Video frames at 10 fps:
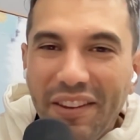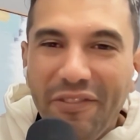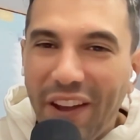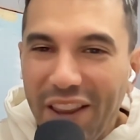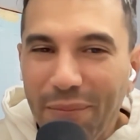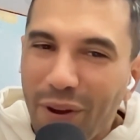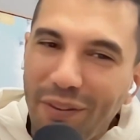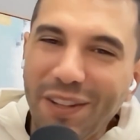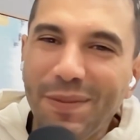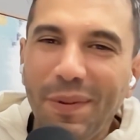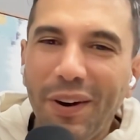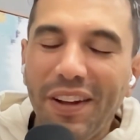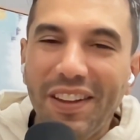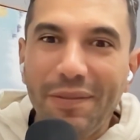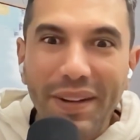found the perfect
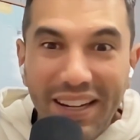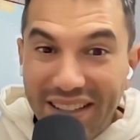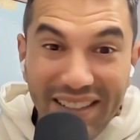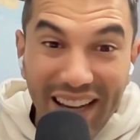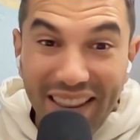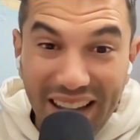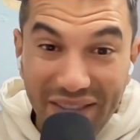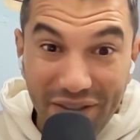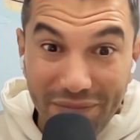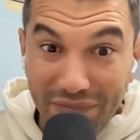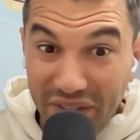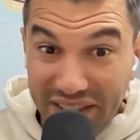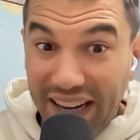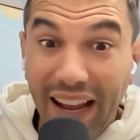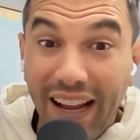spot and they've been content there for
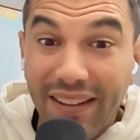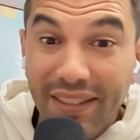decades.